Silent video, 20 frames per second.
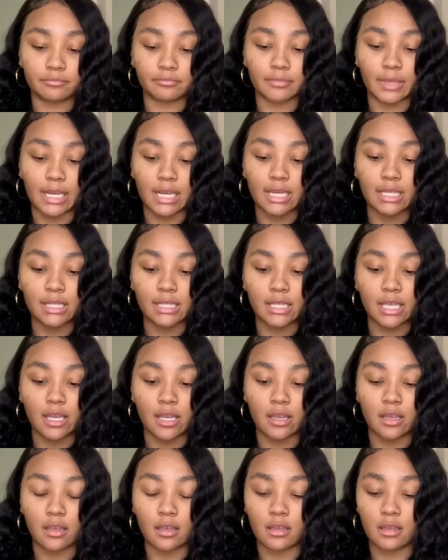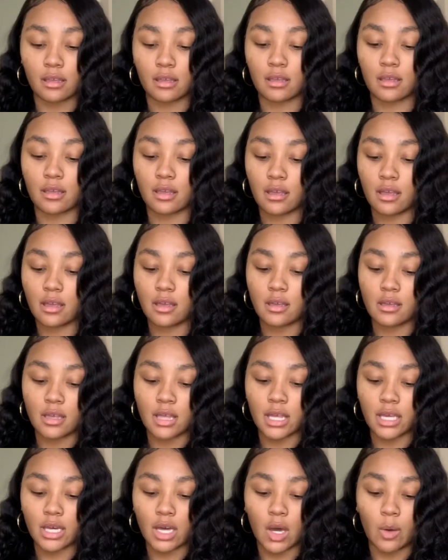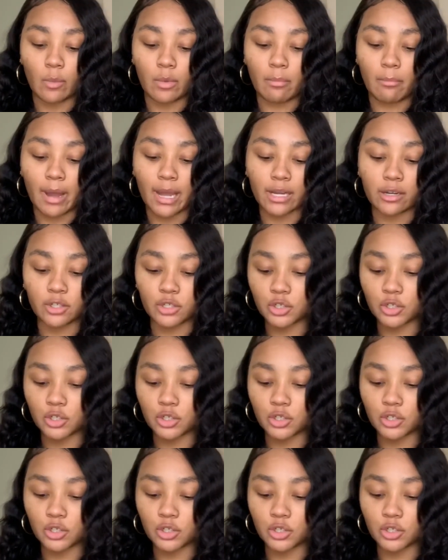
like I said. It comes with biker